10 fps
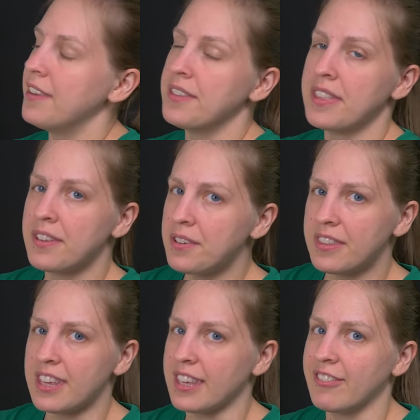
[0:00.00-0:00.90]
And the
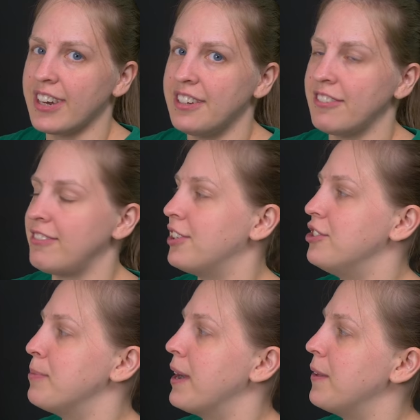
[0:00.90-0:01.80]
third thing I've kind of
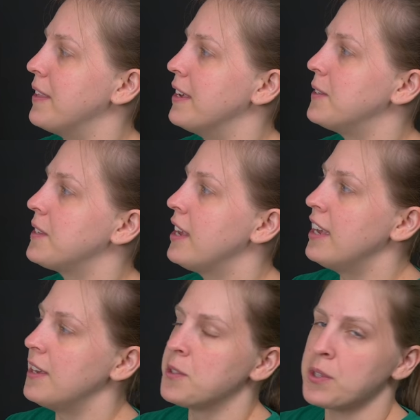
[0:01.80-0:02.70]
learned about this
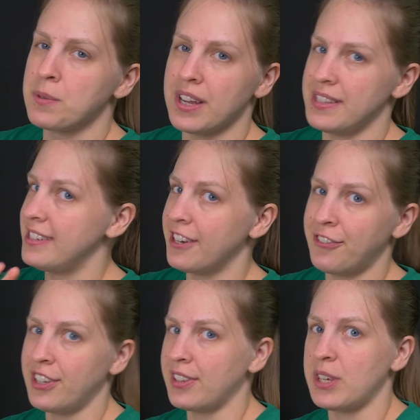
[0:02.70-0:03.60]
is Seurat
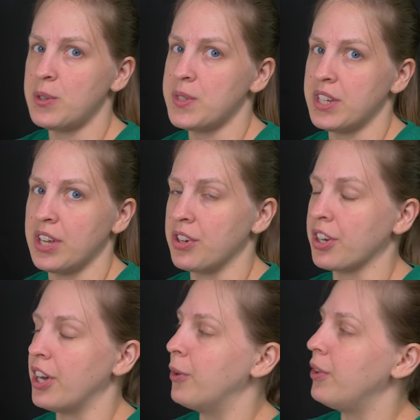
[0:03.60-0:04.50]
definitely used an
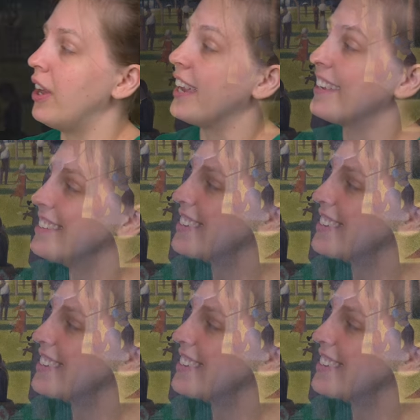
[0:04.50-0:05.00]
undercoat. I can